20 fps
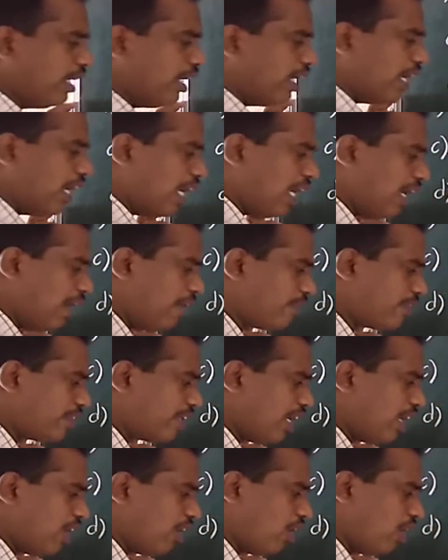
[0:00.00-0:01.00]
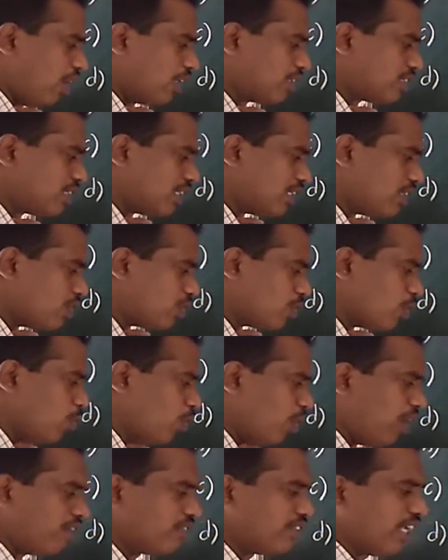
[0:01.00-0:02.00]
after losing two
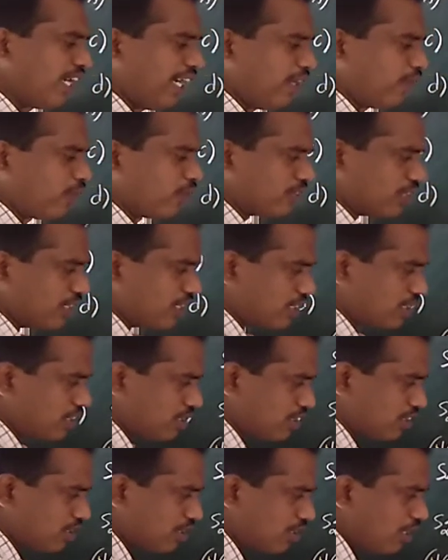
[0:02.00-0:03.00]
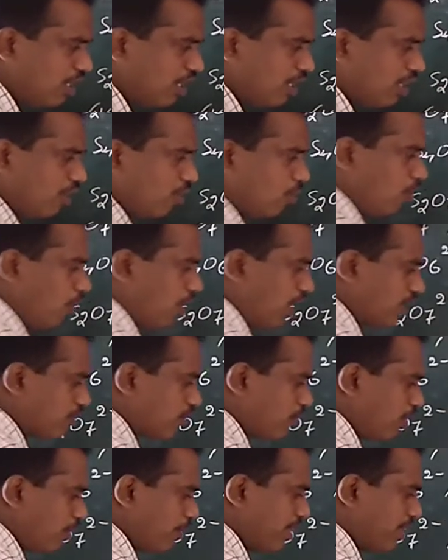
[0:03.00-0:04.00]
of the hydrogens, what
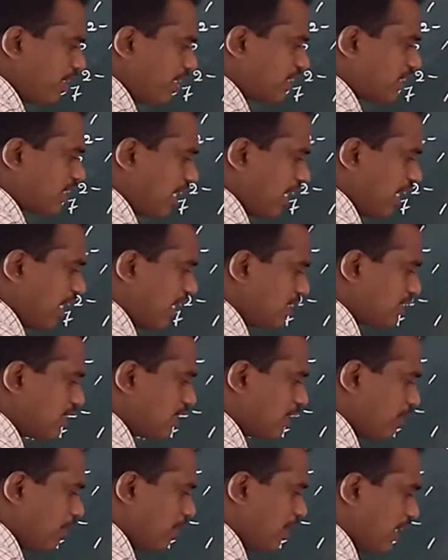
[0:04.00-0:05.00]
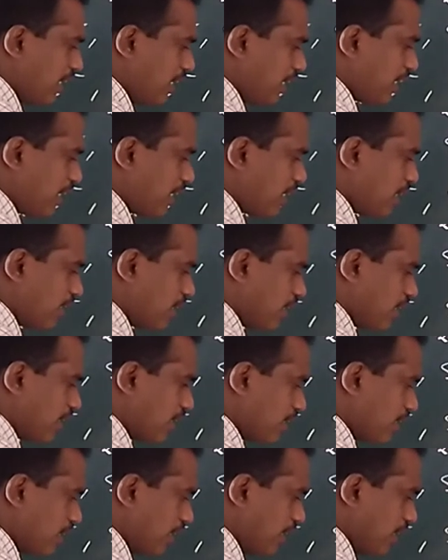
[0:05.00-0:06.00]
will be the charge remaining?
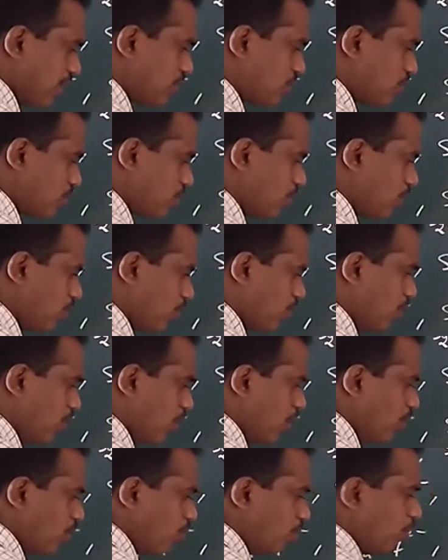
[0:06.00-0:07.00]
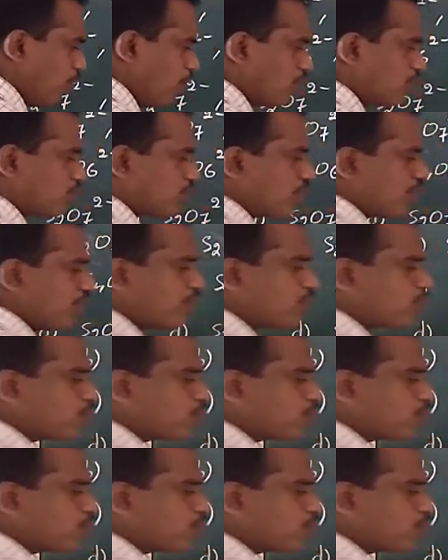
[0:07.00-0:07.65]
S2O3 2